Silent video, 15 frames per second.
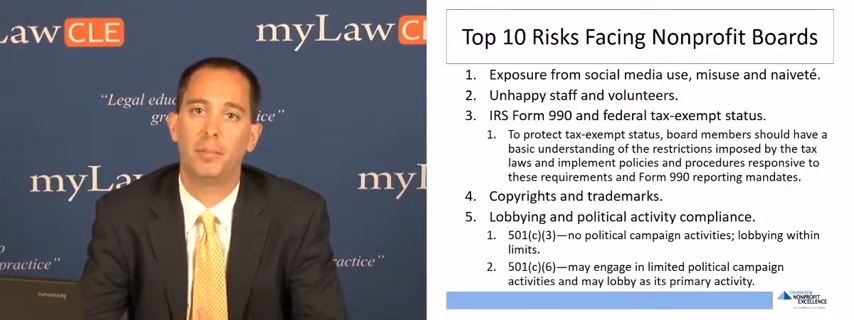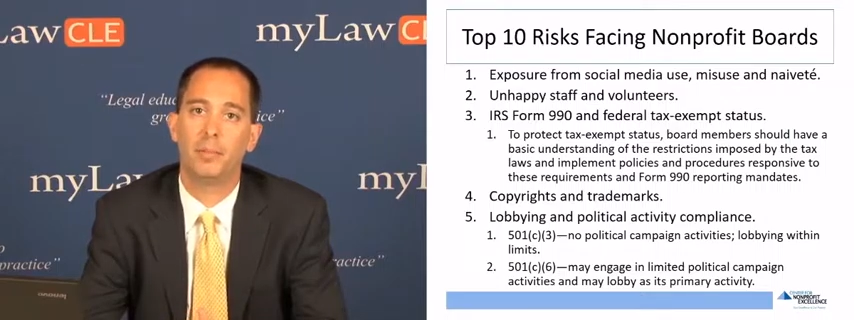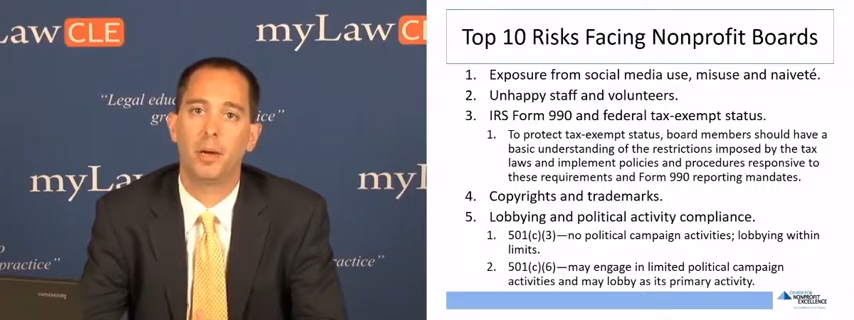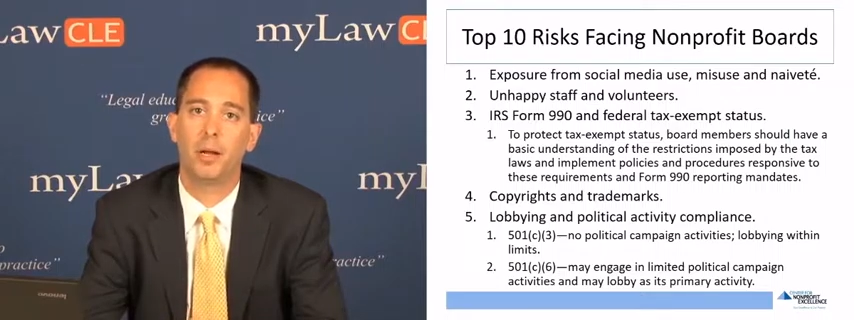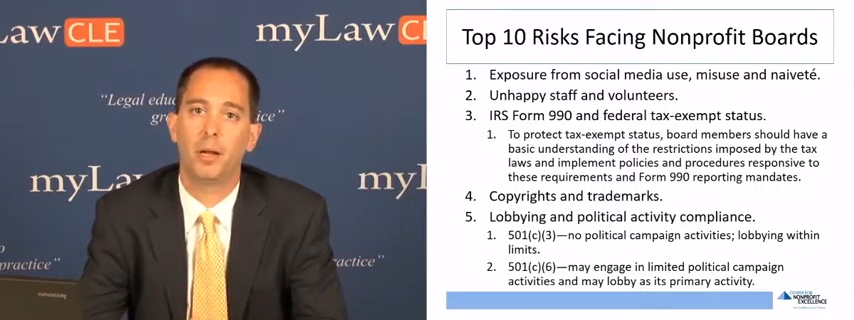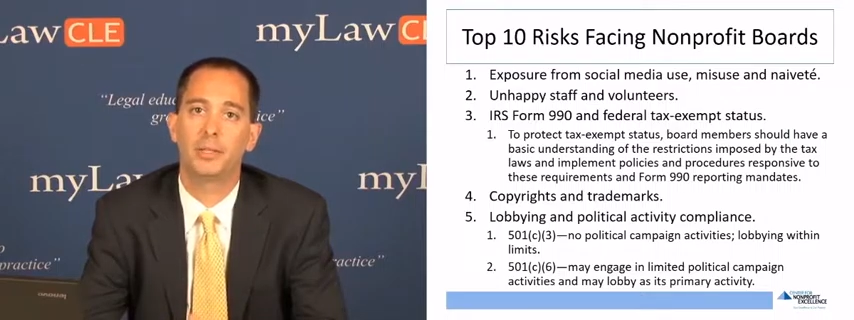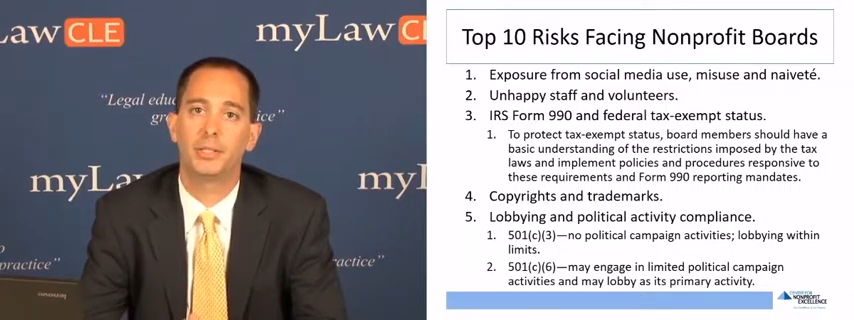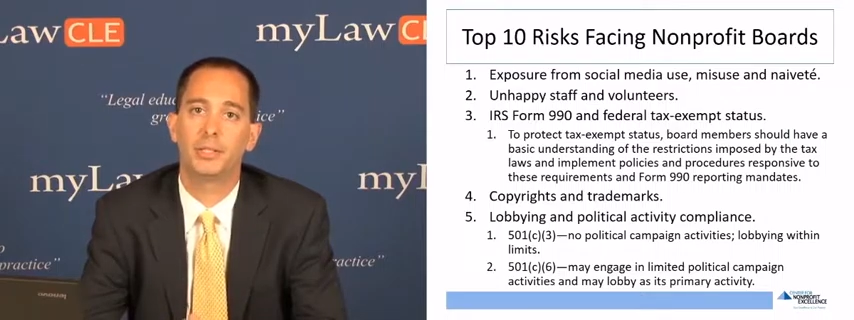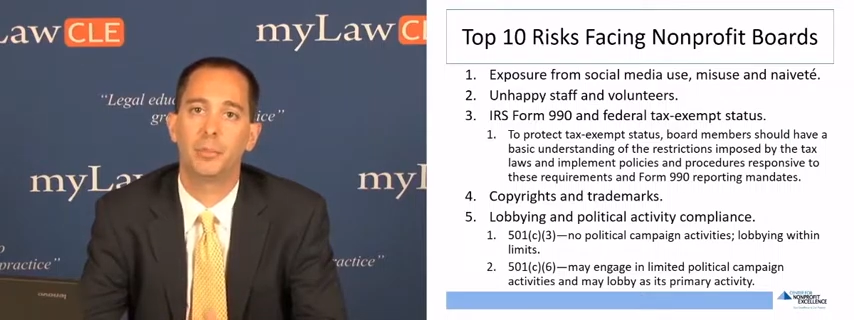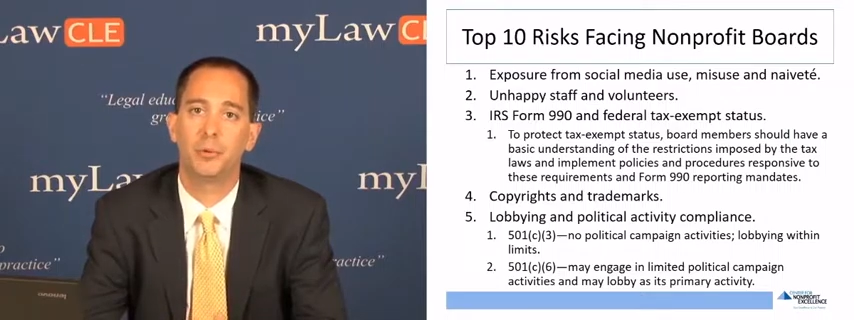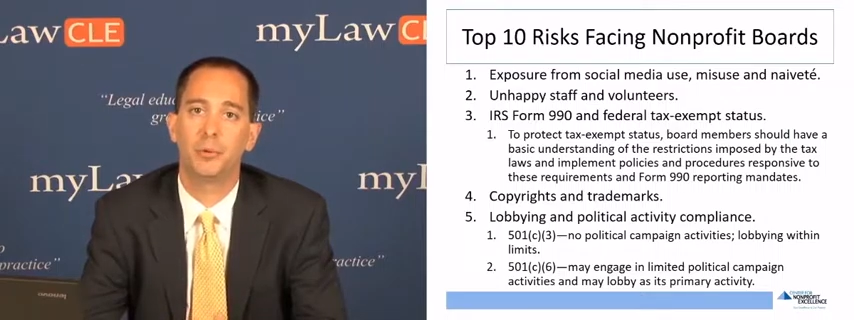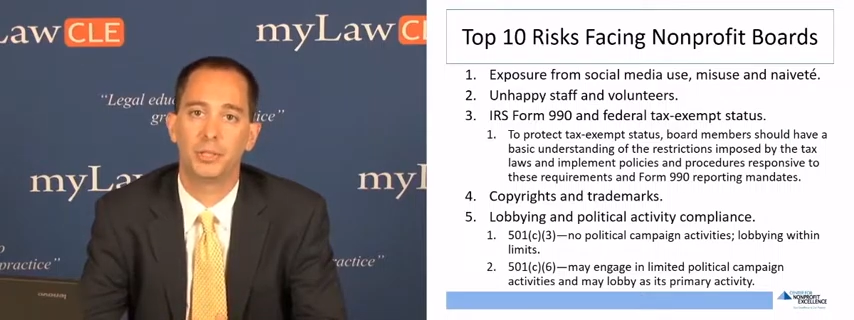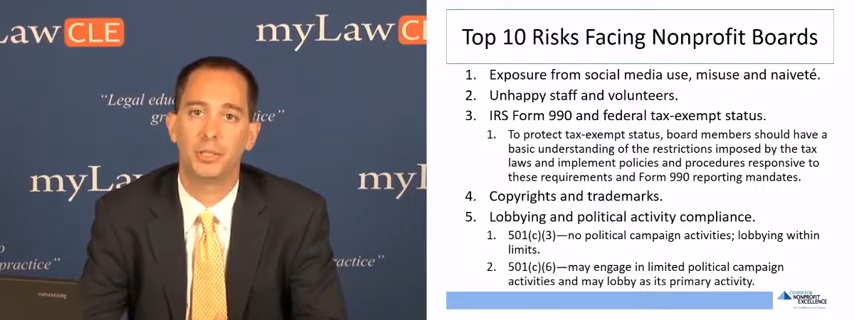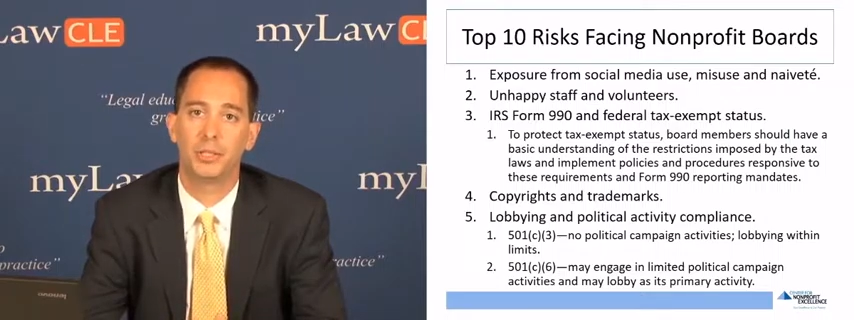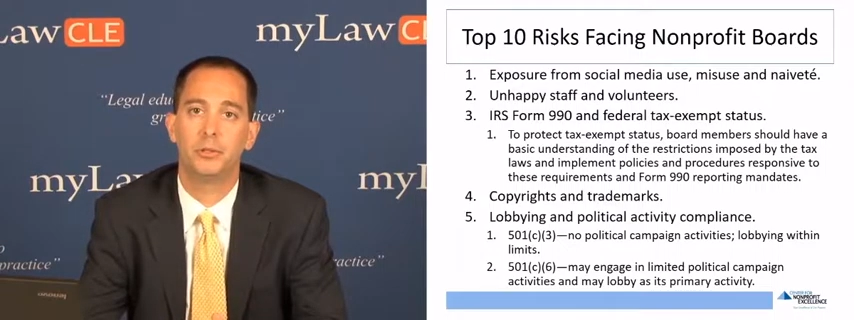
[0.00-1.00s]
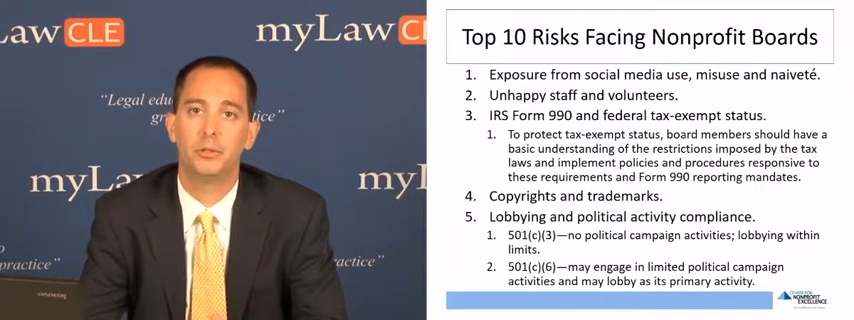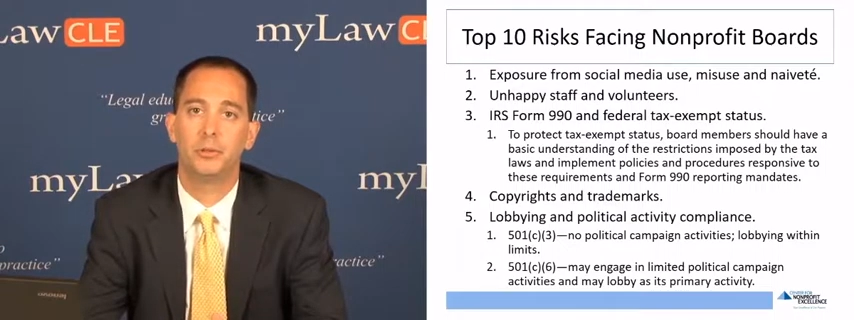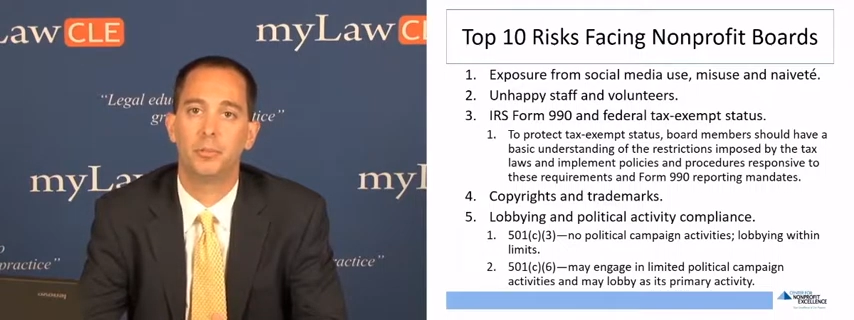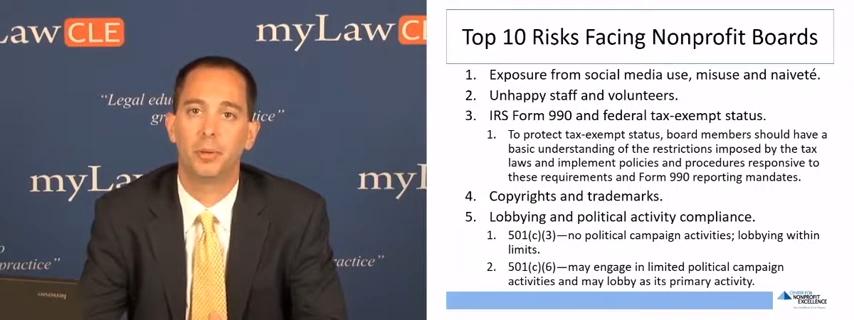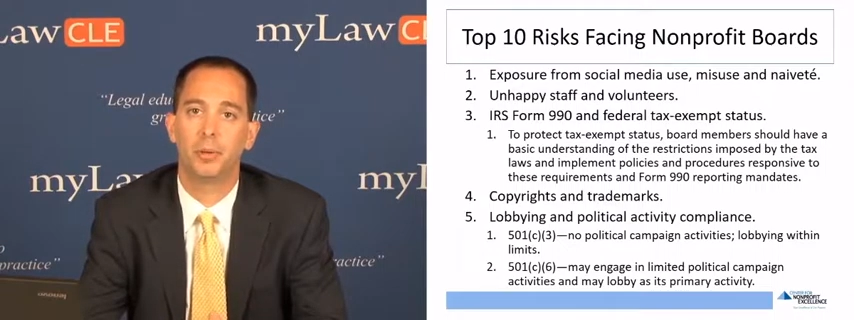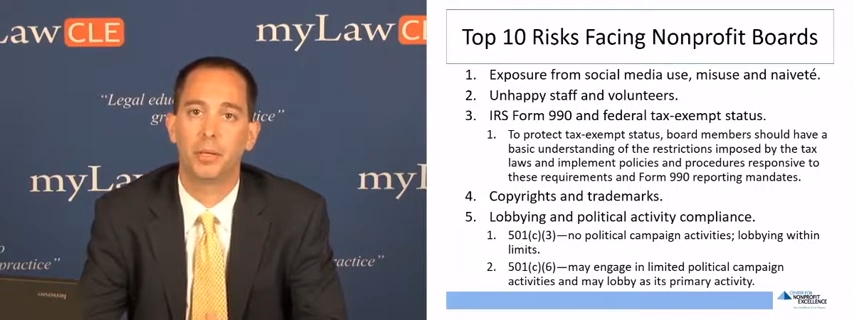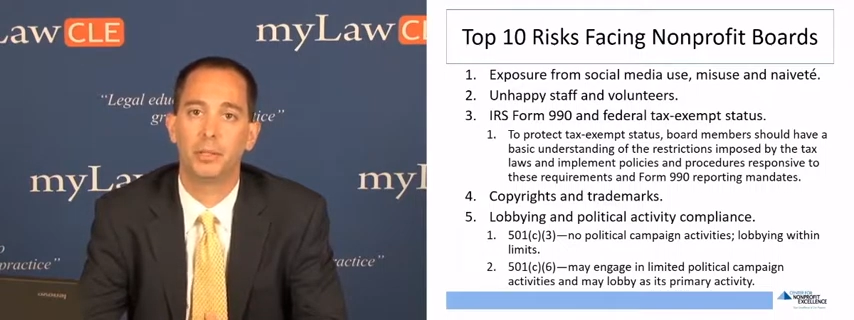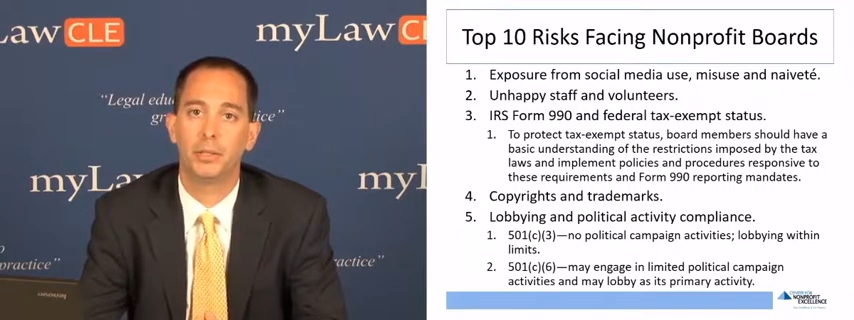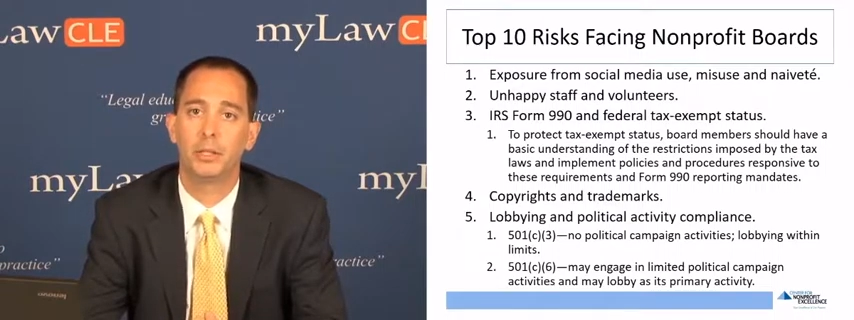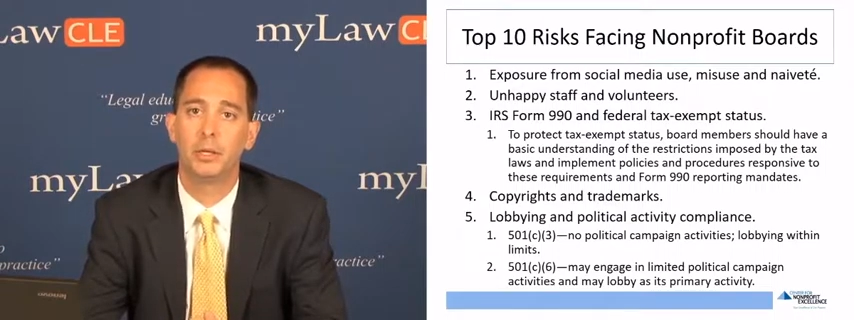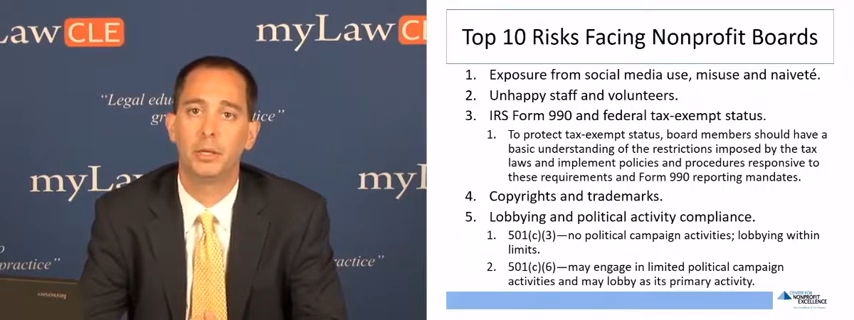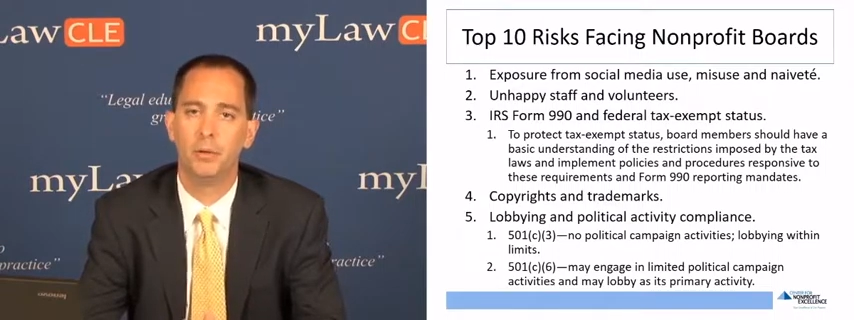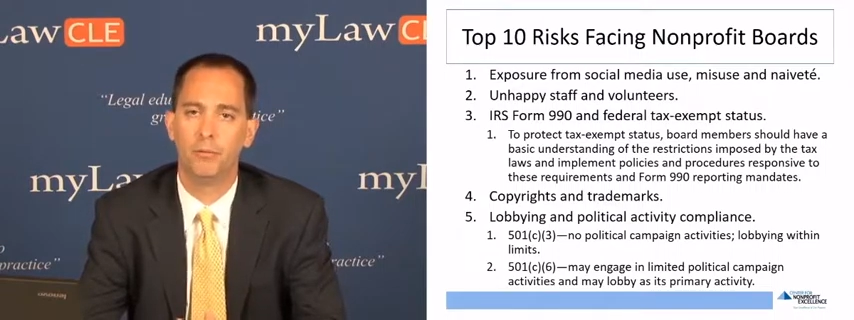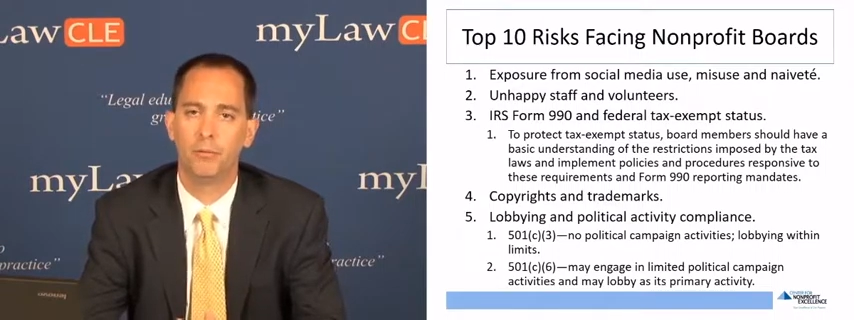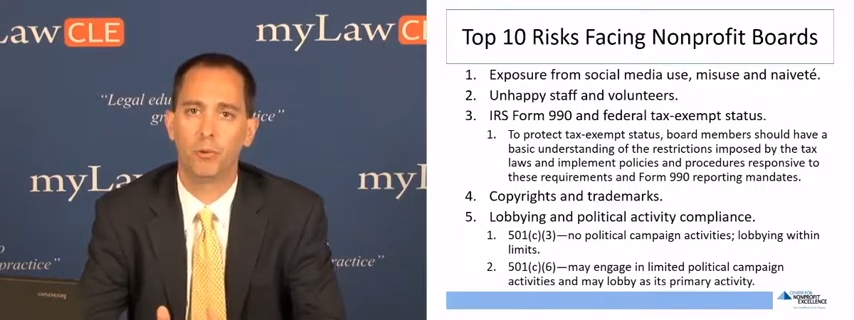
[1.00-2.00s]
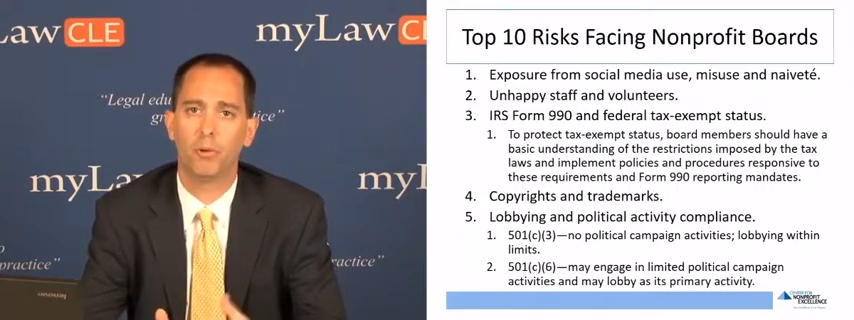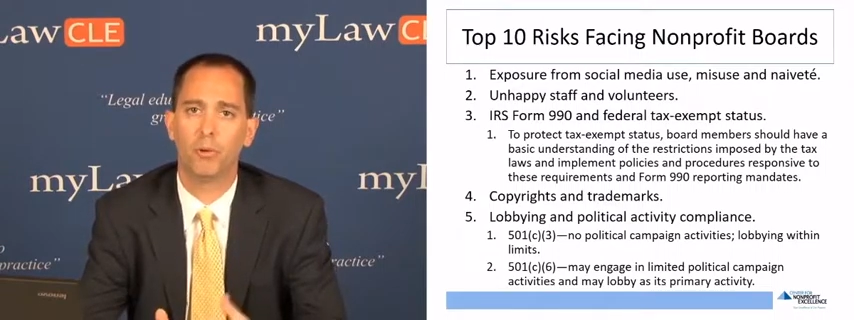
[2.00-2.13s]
have a policy and procedure in place